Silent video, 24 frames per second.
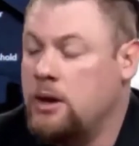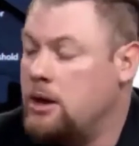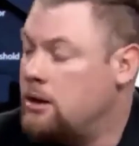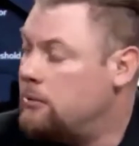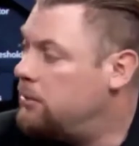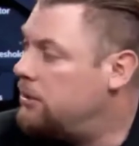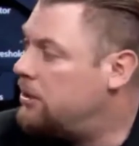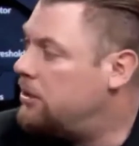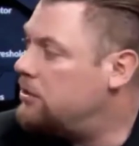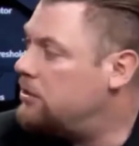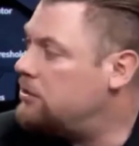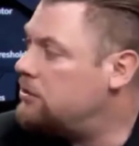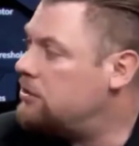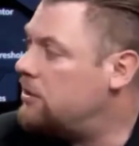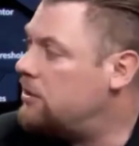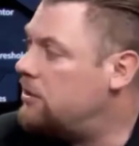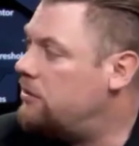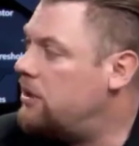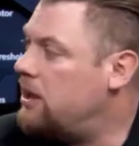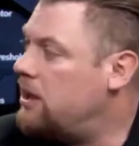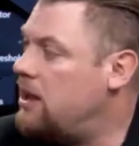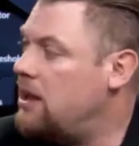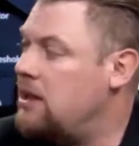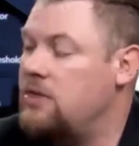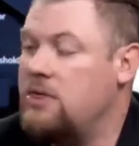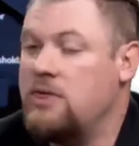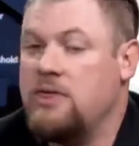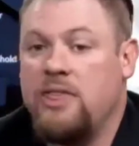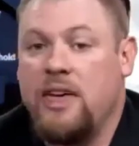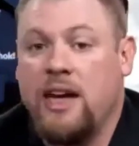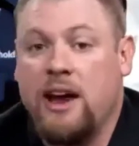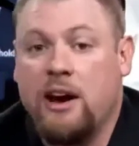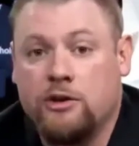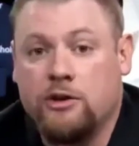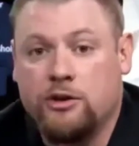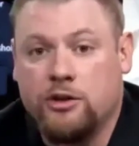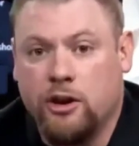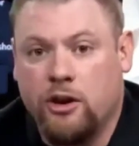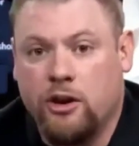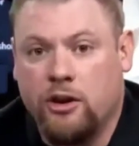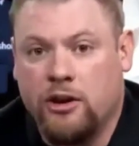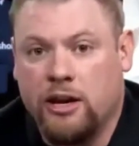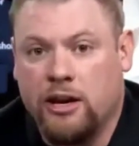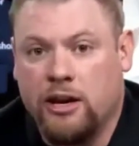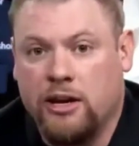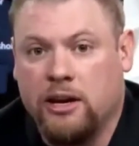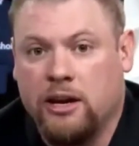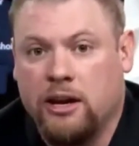because in their
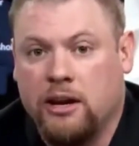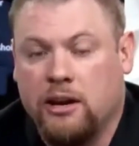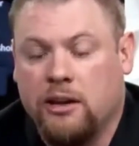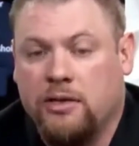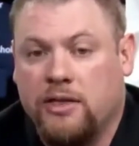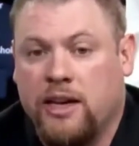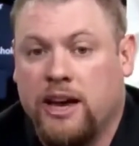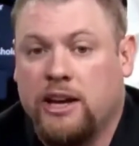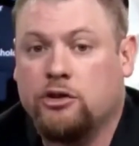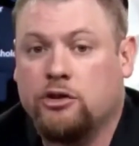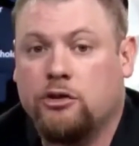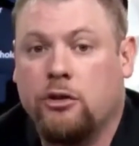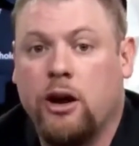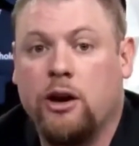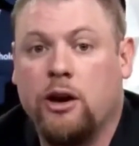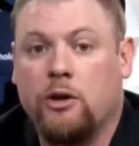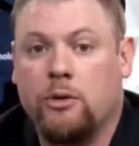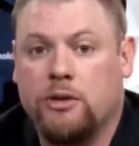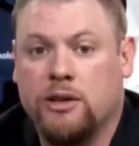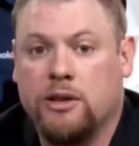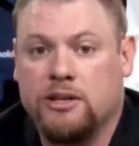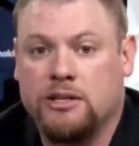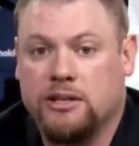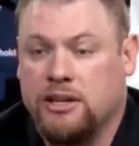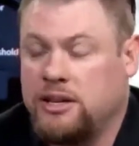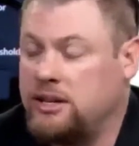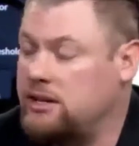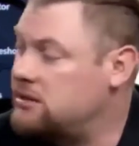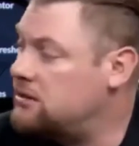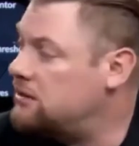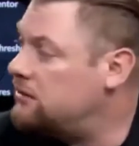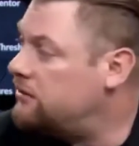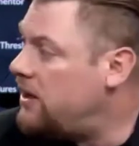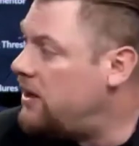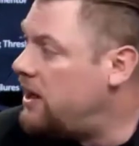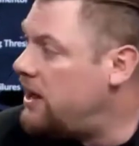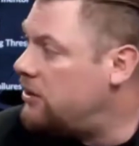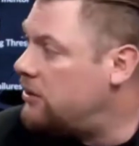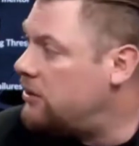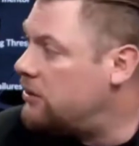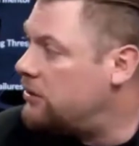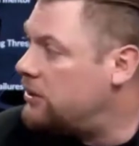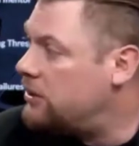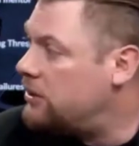journey, they tried all these things and failed.